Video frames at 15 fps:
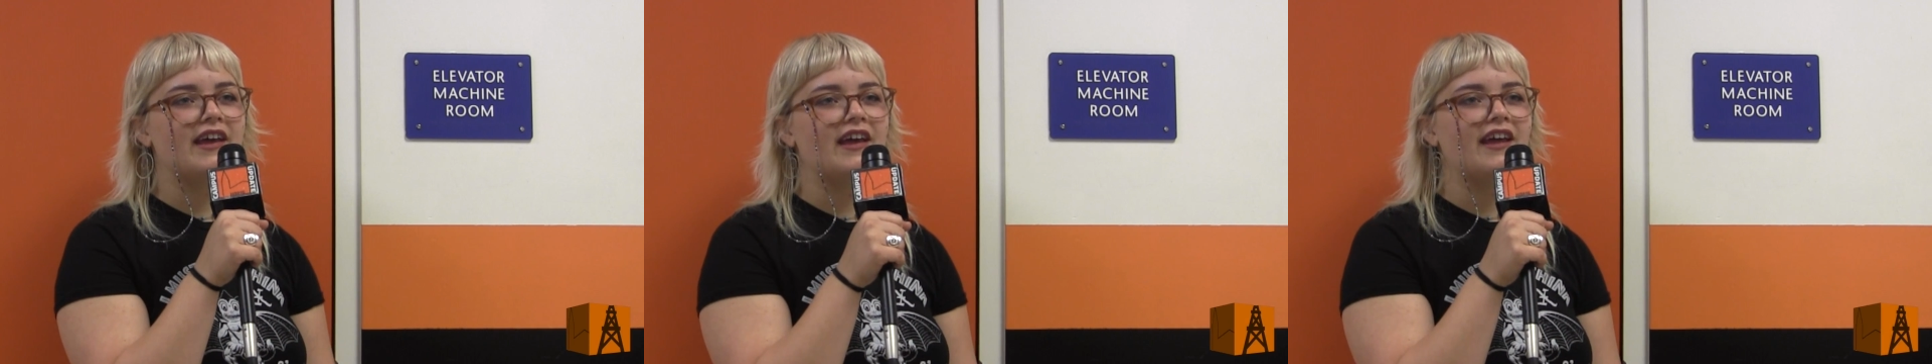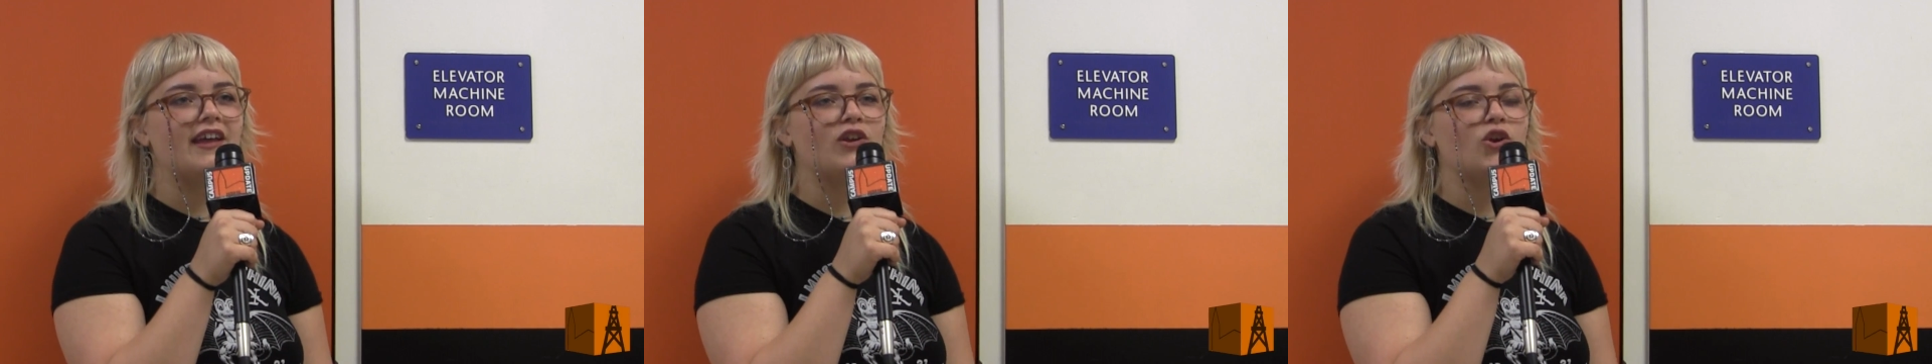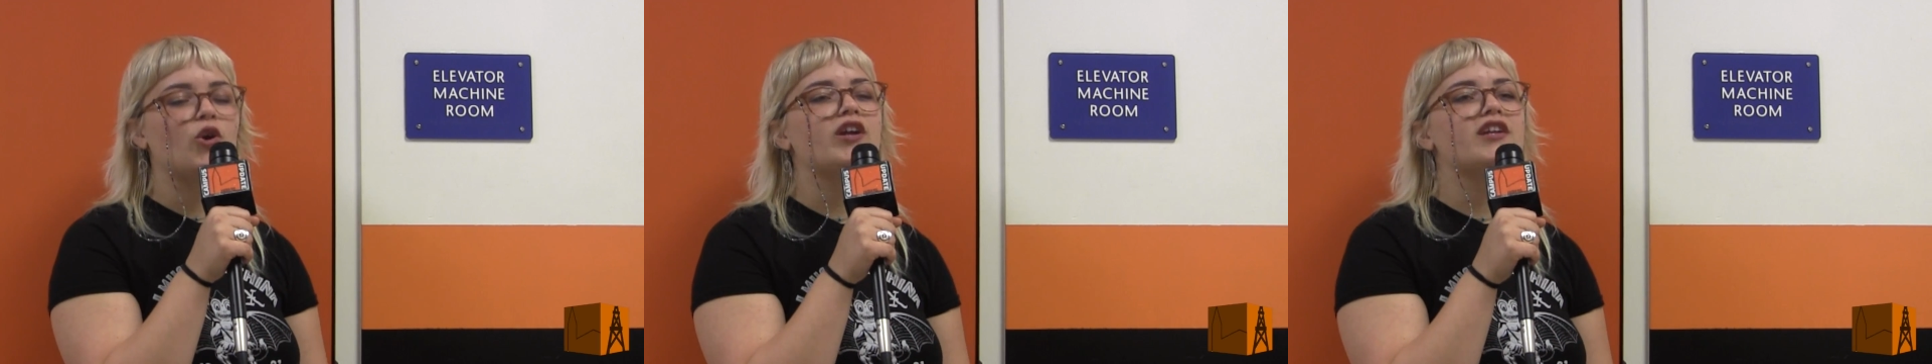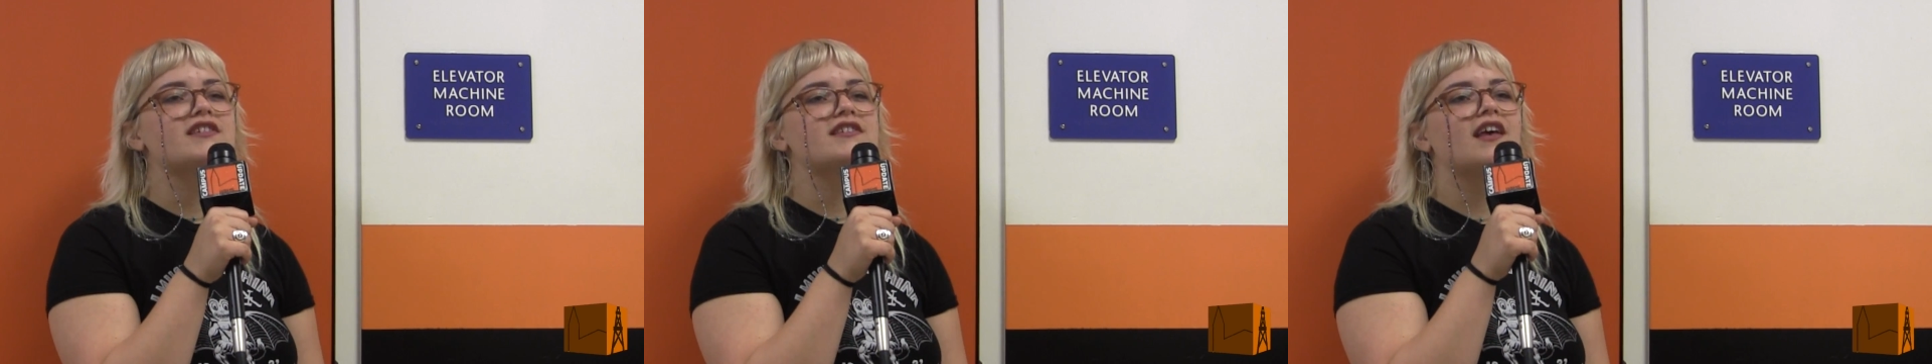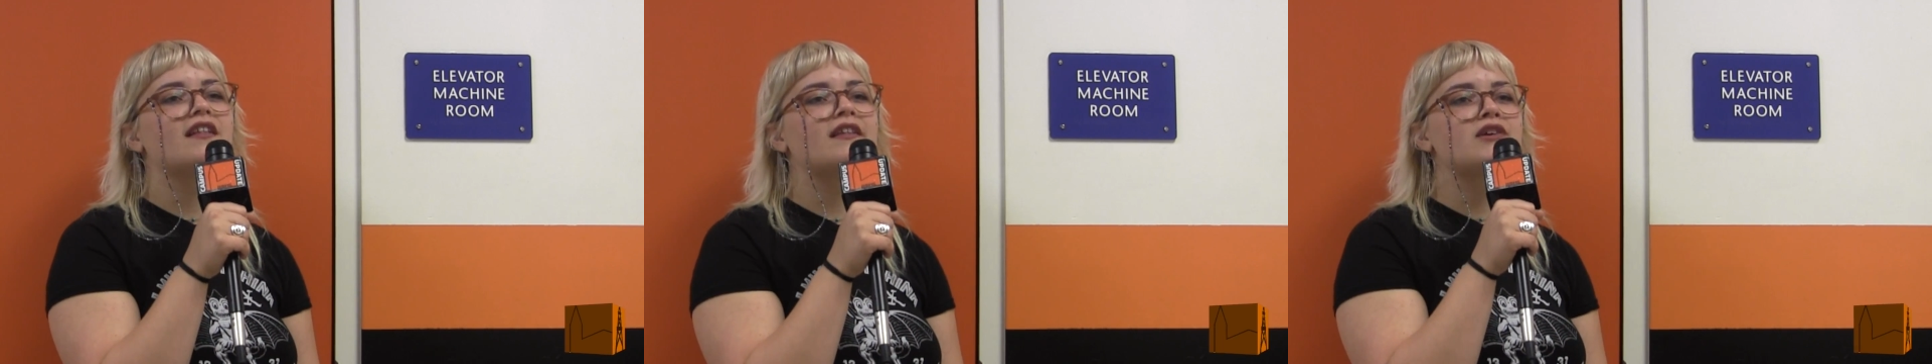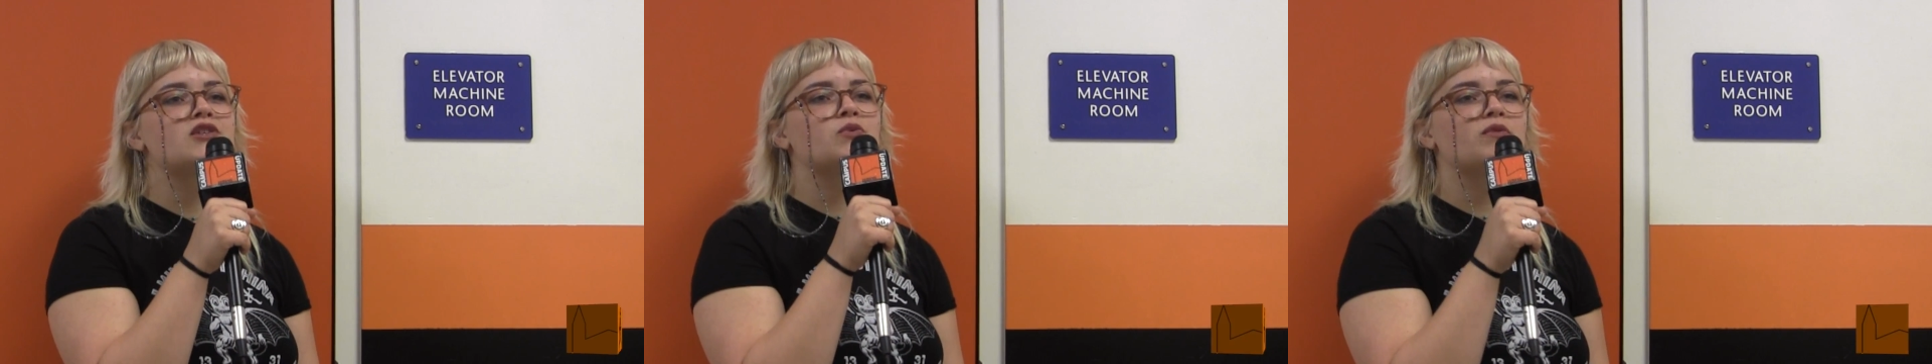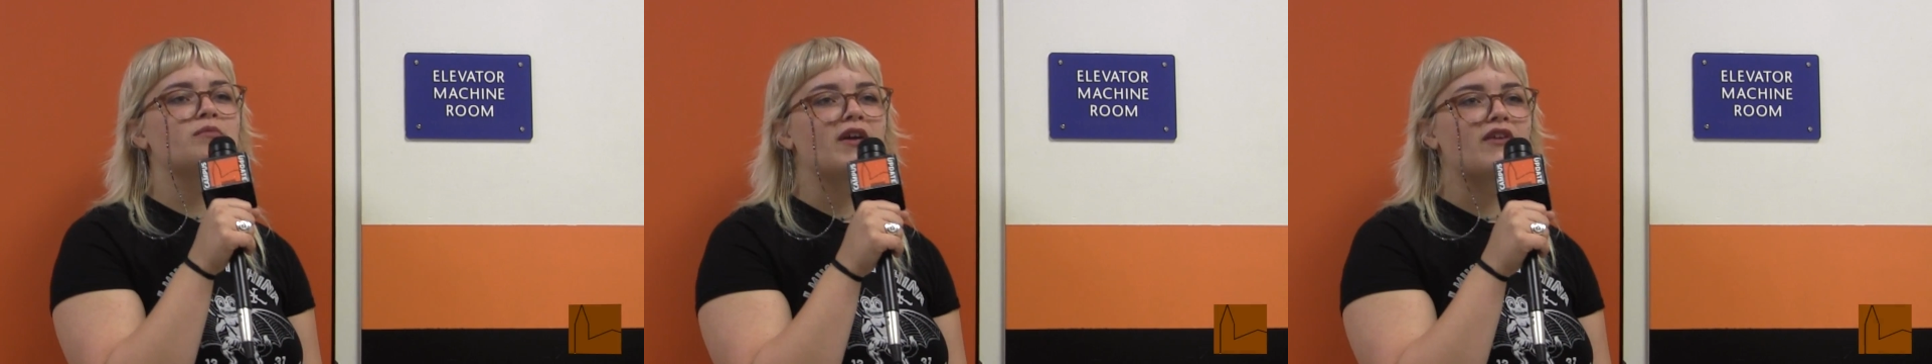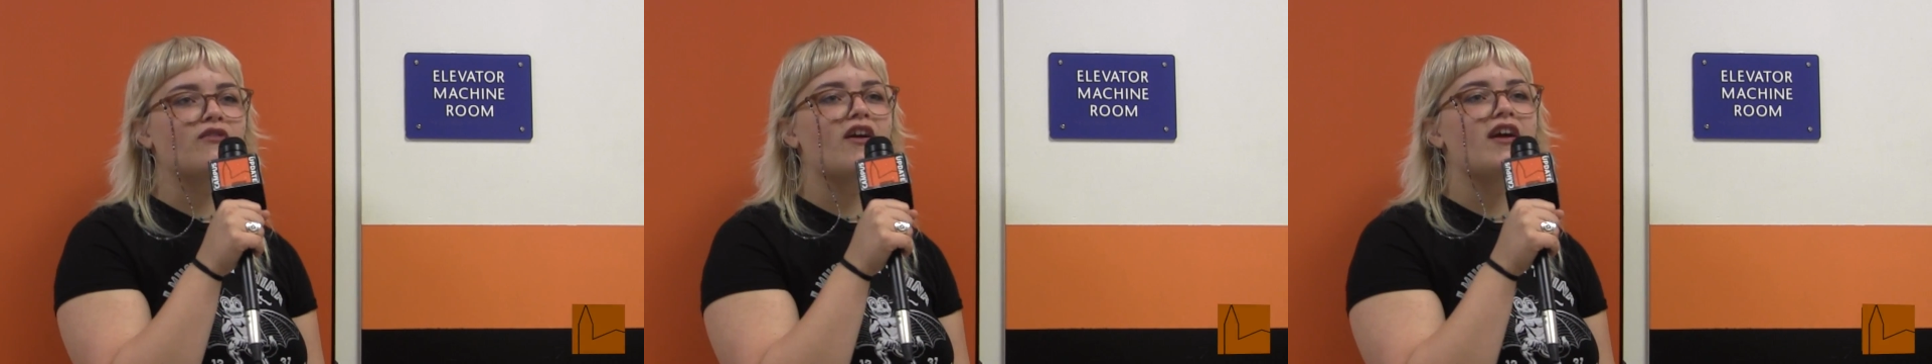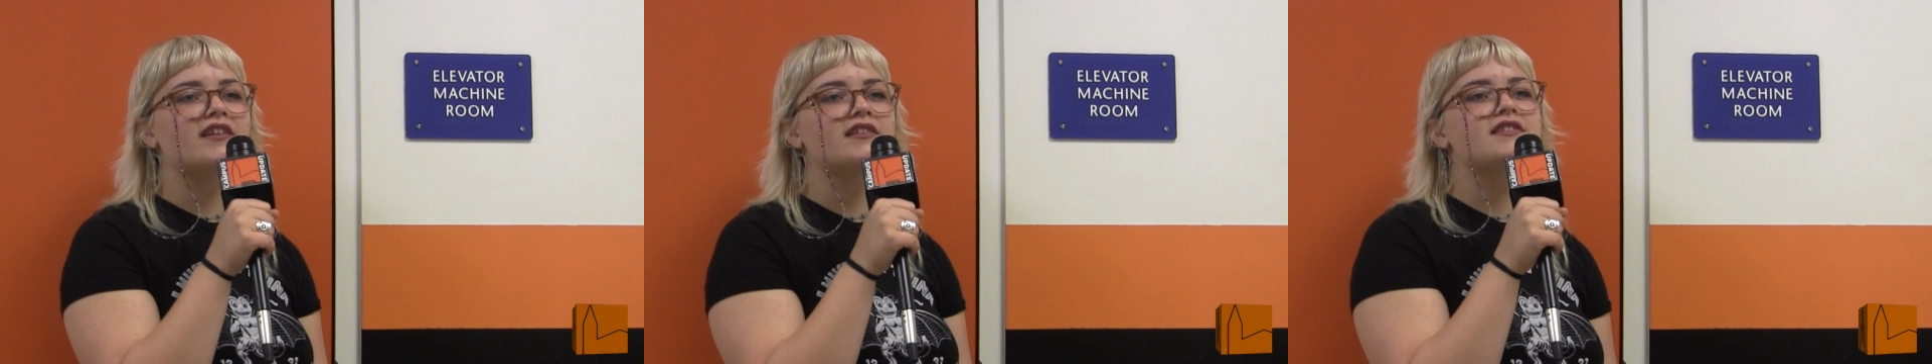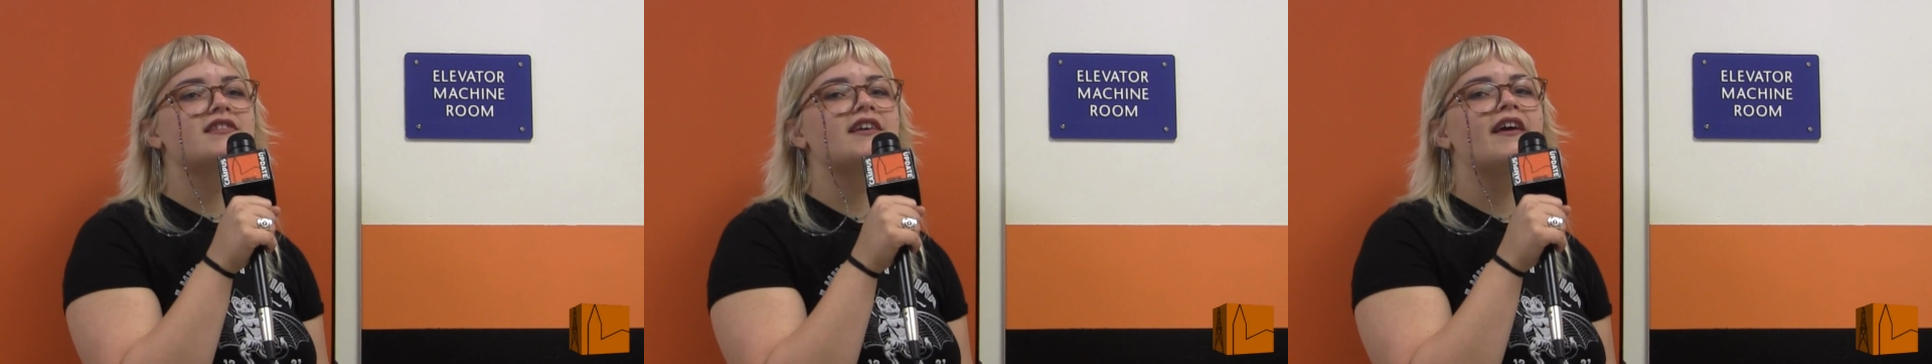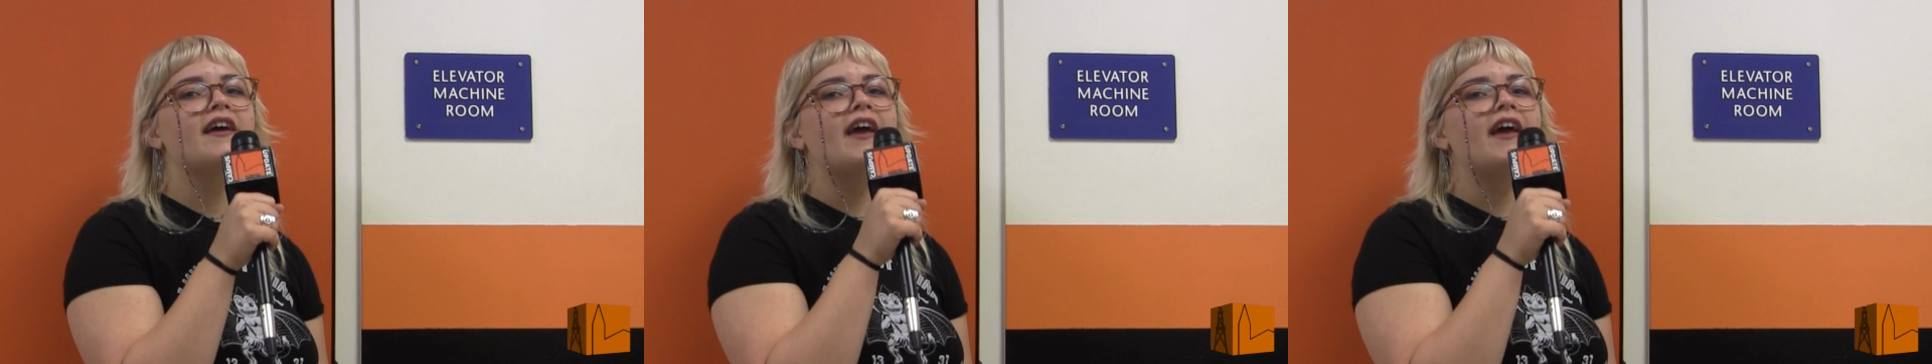and create a set list with my friends